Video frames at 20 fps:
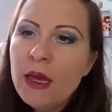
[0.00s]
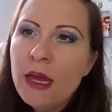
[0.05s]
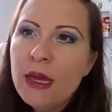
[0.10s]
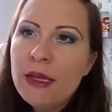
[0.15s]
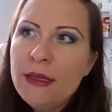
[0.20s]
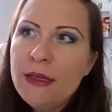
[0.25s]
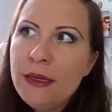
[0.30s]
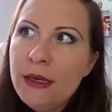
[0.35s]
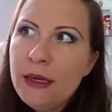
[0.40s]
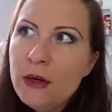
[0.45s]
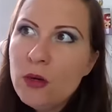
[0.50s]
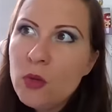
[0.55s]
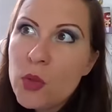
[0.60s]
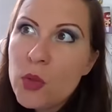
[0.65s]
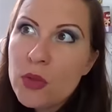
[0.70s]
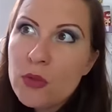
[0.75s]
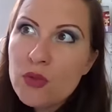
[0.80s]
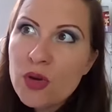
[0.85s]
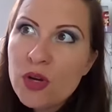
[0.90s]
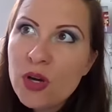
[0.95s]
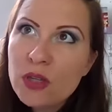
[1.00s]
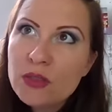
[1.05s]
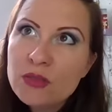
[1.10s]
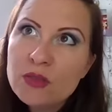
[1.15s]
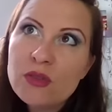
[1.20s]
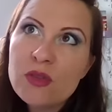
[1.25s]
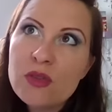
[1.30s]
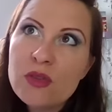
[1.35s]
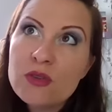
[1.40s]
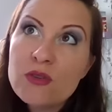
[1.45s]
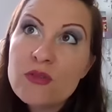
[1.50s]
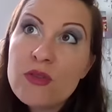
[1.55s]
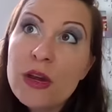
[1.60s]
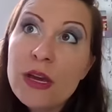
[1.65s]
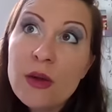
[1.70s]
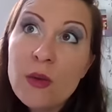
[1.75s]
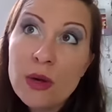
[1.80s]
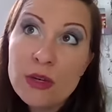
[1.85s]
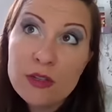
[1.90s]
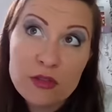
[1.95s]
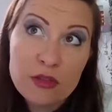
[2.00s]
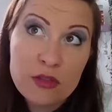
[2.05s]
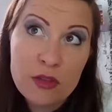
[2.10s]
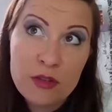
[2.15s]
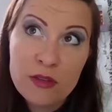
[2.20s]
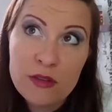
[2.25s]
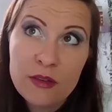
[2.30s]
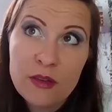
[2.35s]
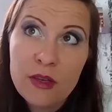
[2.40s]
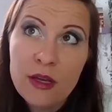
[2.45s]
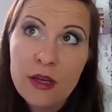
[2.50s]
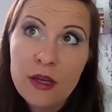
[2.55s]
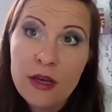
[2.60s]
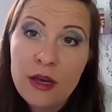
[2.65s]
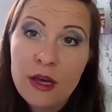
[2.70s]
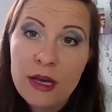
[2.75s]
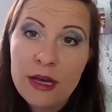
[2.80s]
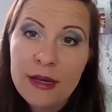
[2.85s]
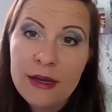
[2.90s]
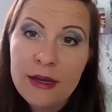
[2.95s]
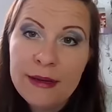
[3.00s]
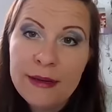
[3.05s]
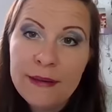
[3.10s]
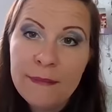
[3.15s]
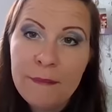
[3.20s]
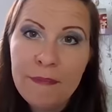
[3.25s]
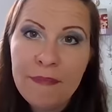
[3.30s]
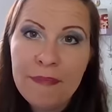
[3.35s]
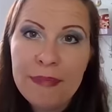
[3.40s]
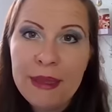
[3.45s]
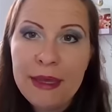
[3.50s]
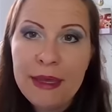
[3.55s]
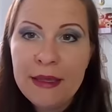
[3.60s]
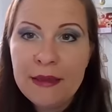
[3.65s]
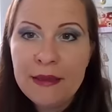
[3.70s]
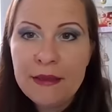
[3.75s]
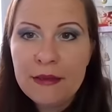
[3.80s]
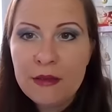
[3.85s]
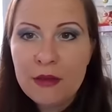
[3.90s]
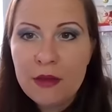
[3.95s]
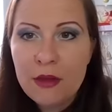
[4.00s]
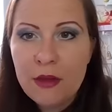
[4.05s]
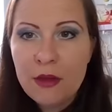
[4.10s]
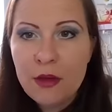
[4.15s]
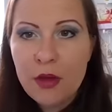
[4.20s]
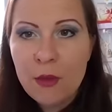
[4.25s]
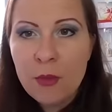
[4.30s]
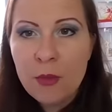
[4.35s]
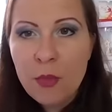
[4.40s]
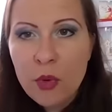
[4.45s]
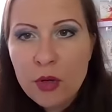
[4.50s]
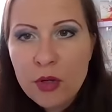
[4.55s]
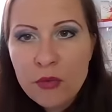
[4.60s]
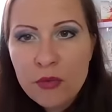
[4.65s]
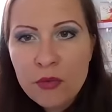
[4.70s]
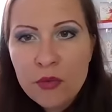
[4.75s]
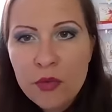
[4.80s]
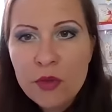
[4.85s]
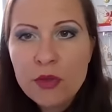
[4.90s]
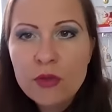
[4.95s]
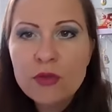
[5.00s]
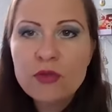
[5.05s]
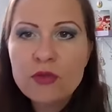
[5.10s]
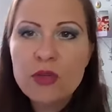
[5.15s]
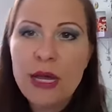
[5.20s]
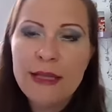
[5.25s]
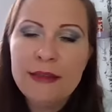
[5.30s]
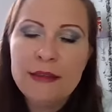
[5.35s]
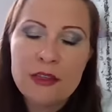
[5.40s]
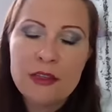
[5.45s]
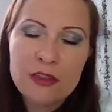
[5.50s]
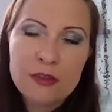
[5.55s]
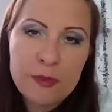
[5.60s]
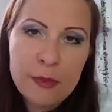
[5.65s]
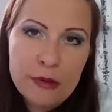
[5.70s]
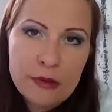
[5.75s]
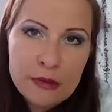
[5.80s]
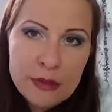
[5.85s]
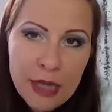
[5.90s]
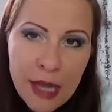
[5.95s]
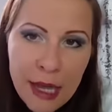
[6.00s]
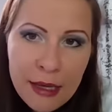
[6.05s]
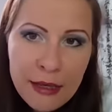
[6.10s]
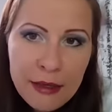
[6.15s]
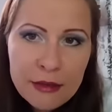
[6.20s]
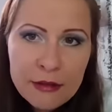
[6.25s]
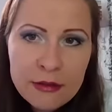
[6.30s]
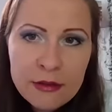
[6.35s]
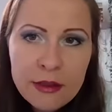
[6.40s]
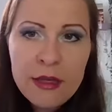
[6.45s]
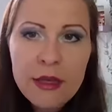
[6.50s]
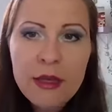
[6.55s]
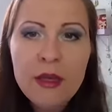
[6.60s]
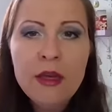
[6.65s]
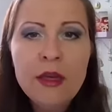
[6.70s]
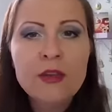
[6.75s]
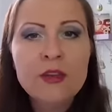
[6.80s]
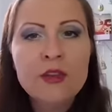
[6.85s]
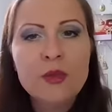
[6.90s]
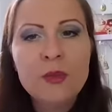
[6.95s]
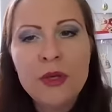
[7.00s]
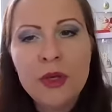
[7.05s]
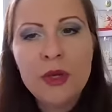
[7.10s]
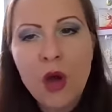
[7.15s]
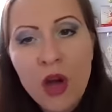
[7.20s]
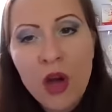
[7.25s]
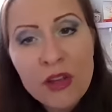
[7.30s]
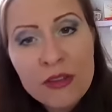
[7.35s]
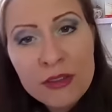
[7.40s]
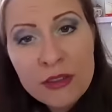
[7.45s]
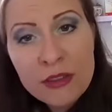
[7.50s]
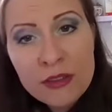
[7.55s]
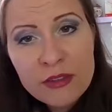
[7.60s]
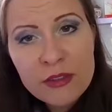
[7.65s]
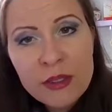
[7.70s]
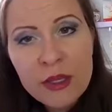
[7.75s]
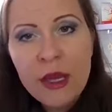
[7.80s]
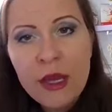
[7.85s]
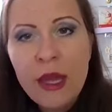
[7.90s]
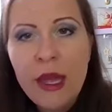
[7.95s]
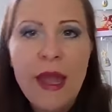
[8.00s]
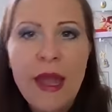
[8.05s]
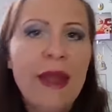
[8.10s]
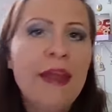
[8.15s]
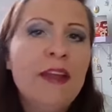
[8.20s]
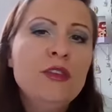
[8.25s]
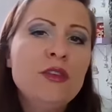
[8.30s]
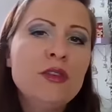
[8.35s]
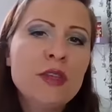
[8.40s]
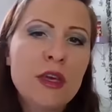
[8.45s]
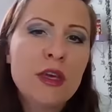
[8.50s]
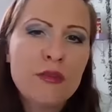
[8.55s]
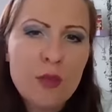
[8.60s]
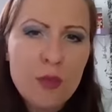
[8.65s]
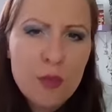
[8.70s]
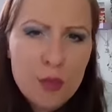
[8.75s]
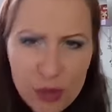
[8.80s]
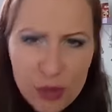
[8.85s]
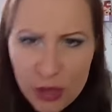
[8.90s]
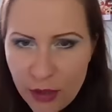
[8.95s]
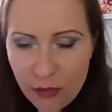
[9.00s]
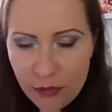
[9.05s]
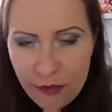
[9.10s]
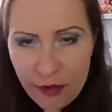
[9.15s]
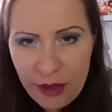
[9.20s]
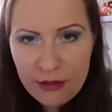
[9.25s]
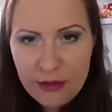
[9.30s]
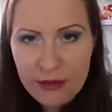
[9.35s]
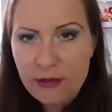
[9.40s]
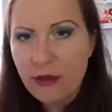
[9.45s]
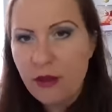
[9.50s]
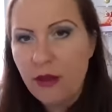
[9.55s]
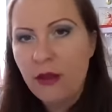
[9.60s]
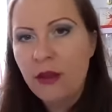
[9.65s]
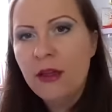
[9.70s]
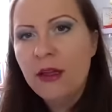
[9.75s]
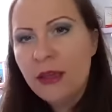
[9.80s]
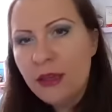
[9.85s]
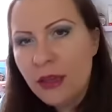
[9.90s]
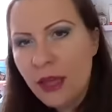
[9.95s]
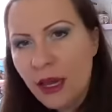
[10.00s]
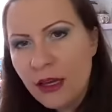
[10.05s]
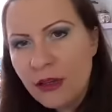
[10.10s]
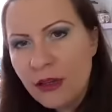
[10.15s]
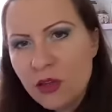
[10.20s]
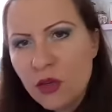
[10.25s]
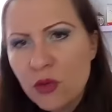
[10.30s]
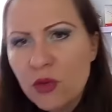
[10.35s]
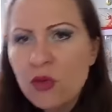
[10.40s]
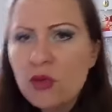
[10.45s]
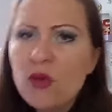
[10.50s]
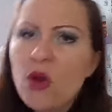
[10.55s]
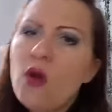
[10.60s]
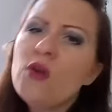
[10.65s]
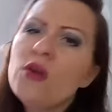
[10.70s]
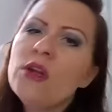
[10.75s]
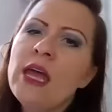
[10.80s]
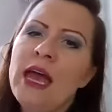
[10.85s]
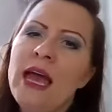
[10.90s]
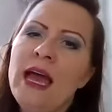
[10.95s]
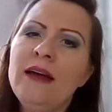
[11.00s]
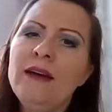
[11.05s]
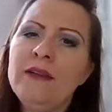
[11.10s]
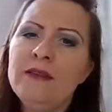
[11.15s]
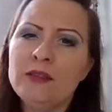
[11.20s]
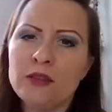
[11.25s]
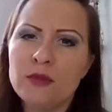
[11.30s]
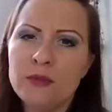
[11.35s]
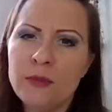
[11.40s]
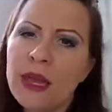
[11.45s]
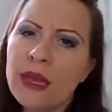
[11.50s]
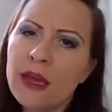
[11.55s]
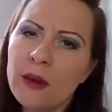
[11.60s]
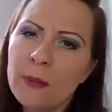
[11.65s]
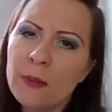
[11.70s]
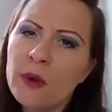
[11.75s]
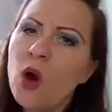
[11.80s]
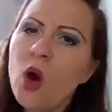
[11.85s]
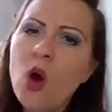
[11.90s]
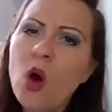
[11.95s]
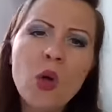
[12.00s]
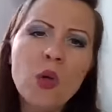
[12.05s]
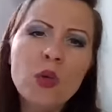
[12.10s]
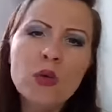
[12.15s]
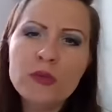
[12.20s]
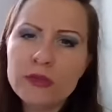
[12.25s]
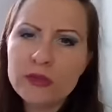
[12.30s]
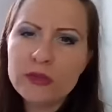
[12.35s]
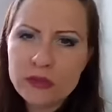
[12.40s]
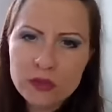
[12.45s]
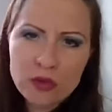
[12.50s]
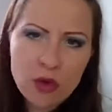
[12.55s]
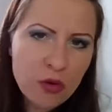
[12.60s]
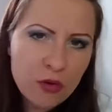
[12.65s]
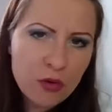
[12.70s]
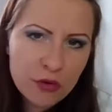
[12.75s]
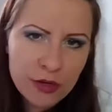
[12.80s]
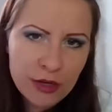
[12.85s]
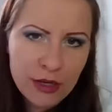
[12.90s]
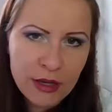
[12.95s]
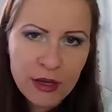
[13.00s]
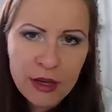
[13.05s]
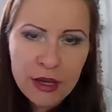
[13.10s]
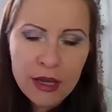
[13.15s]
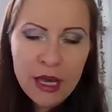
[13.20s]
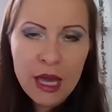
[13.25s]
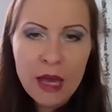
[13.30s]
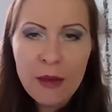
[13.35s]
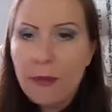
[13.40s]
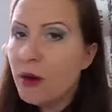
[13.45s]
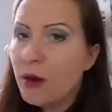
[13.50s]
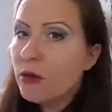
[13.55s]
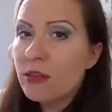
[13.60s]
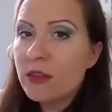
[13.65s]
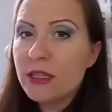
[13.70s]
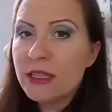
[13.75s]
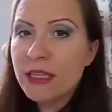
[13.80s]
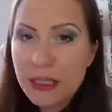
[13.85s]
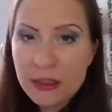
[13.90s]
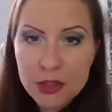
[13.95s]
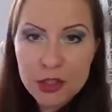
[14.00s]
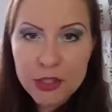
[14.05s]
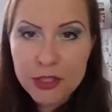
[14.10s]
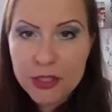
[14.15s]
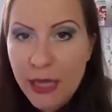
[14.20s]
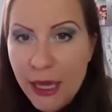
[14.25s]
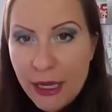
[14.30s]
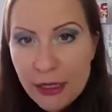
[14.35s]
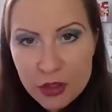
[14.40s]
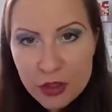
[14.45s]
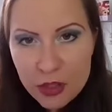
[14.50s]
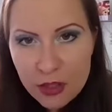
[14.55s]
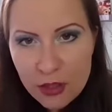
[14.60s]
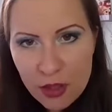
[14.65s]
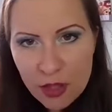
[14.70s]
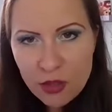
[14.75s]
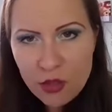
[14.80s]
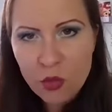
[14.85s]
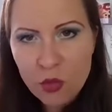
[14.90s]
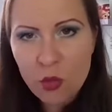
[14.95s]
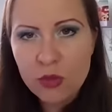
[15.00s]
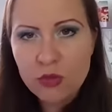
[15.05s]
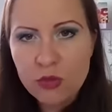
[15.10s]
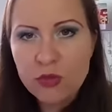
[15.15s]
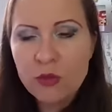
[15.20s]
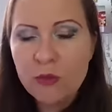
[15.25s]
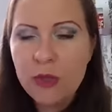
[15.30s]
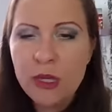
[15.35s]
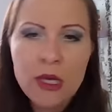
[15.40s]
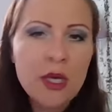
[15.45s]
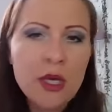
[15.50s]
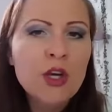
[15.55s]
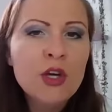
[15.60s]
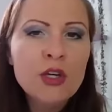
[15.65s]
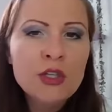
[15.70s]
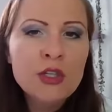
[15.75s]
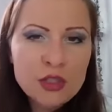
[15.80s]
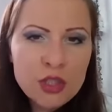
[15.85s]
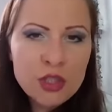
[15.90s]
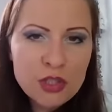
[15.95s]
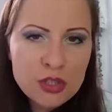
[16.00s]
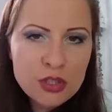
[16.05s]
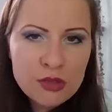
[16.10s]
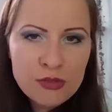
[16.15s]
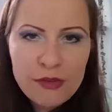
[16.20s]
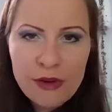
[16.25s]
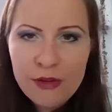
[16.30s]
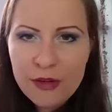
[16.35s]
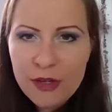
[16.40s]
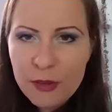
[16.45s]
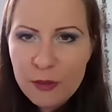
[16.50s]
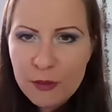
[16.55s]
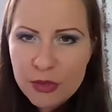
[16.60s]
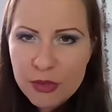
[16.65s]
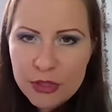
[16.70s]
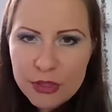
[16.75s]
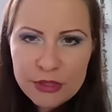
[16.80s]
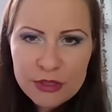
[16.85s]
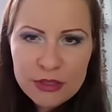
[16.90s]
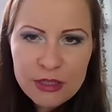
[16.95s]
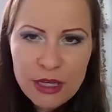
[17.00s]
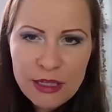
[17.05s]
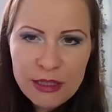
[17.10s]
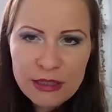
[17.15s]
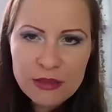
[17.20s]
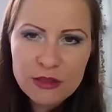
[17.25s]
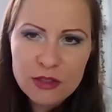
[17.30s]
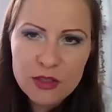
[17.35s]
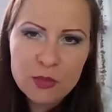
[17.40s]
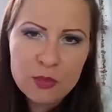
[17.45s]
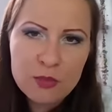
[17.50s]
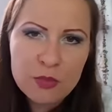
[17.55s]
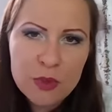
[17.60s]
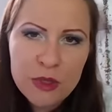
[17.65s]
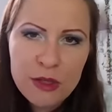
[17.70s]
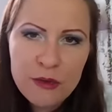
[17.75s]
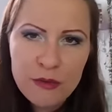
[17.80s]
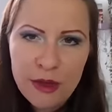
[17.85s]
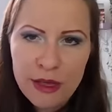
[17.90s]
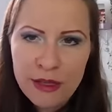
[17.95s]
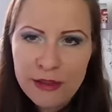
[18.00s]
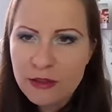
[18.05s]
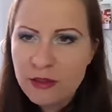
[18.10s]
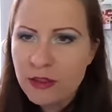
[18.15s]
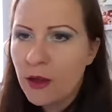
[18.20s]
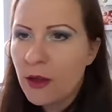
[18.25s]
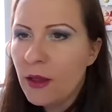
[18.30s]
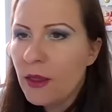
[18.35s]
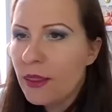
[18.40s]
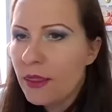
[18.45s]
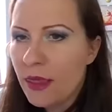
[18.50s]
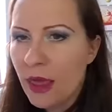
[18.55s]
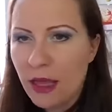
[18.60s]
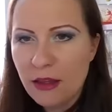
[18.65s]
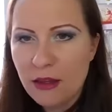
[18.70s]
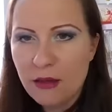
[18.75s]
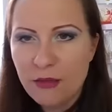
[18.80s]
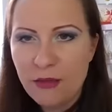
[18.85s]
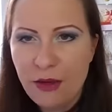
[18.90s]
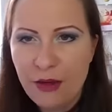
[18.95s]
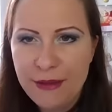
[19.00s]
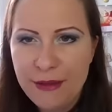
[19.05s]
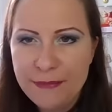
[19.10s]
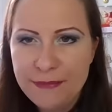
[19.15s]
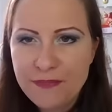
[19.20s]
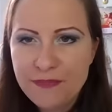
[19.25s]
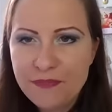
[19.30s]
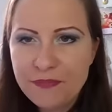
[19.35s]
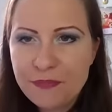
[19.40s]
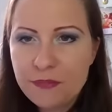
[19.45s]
And here with regards to the trick questions, it's important for you to answer spontaneously, to be honest, and to give a brief answer. Yeah, so you don't have to make up a whole story about the kitchen gadget that you want to be. Just a very precise and brief answer, that's fine.